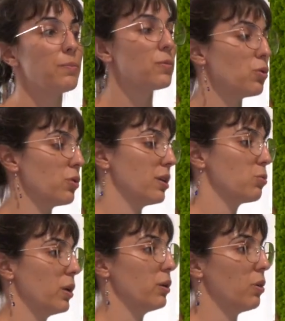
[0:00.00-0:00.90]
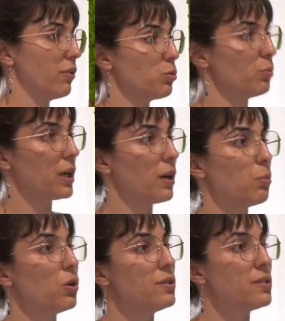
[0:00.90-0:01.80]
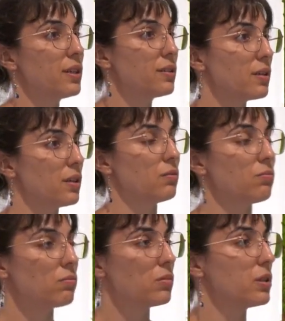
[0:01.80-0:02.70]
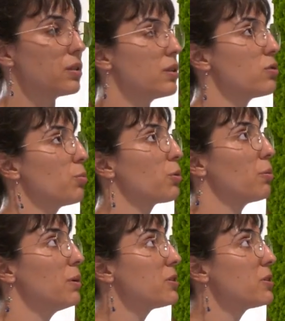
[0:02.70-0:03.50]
So that's why you have to make up all these things, and there's some problems.